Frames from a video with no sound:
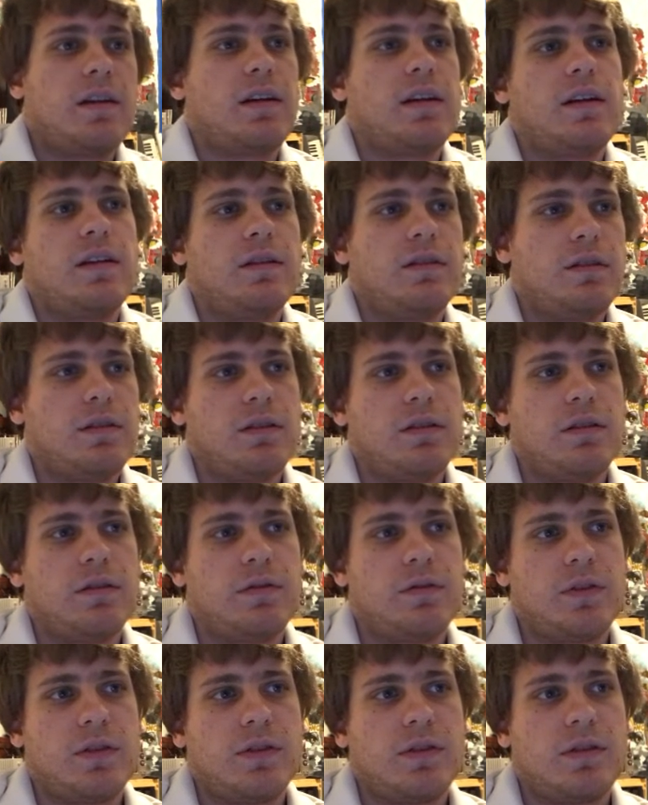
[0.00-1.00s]
And the
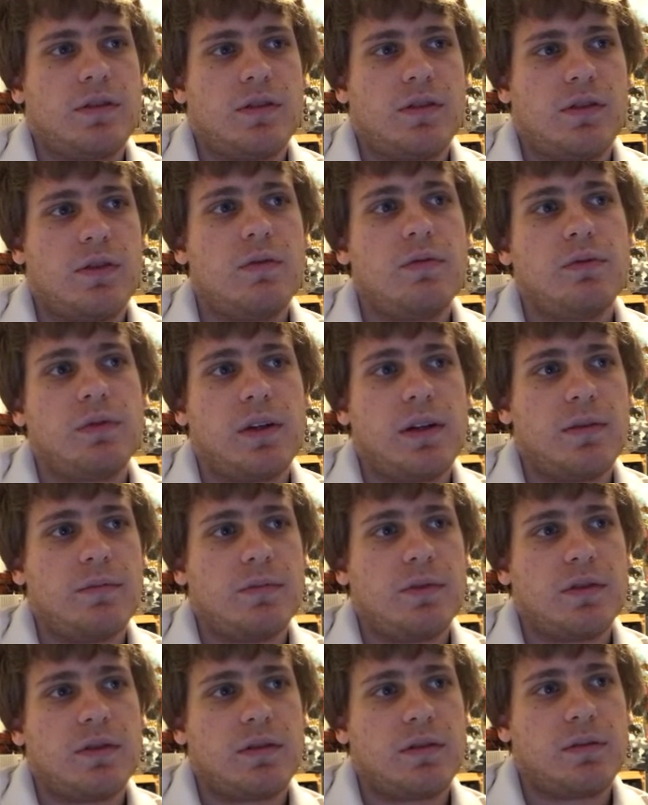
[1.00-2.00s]
first 2
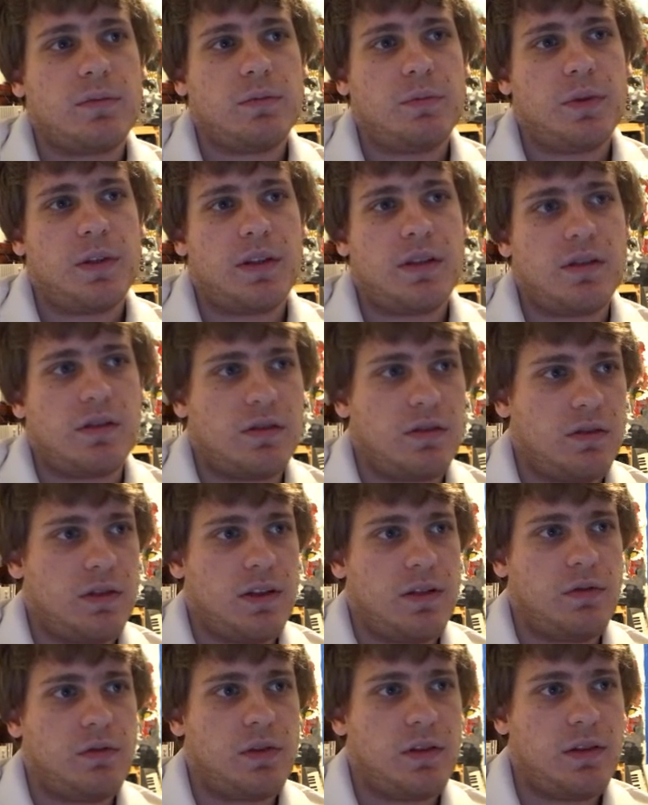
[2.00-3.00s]
frames, because they're
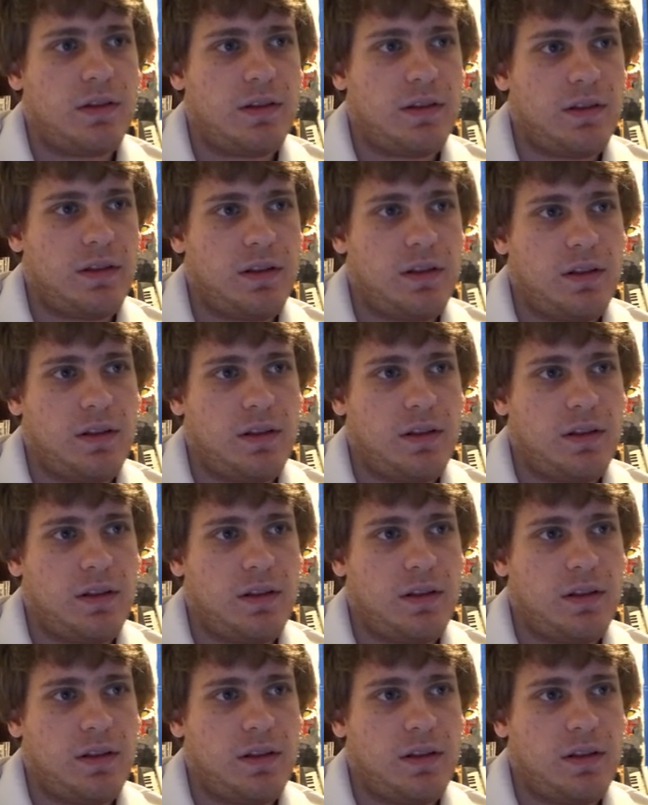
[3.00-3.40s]
different,